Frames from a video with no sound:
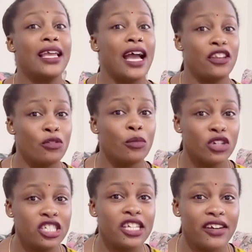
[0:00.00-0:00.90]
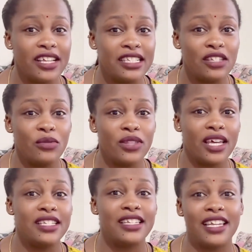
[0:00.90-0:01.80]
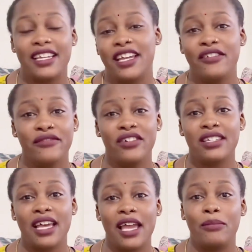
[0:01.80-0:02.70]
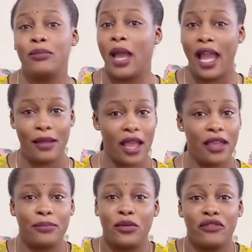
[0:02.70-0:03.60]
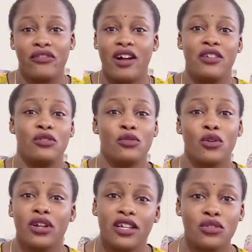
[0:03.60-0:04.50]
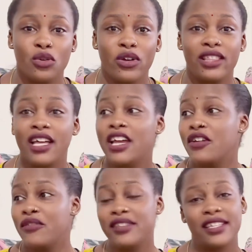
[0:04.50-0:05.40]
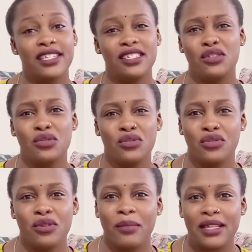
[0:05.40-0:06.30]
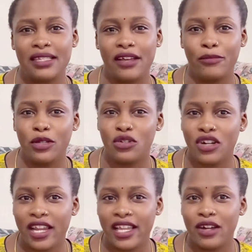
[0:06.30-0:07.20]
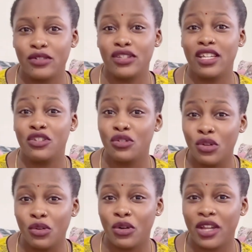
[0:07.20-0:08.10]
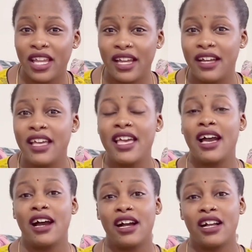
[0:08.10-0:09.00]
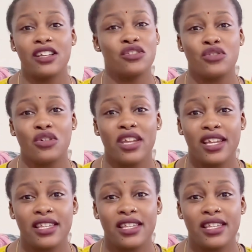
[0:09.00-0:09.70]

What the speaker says: and you moisturize it with that, like, every time. I prefer coconut oil. Recently, 2-3 months I've been trying out the Do Grow hair castor hair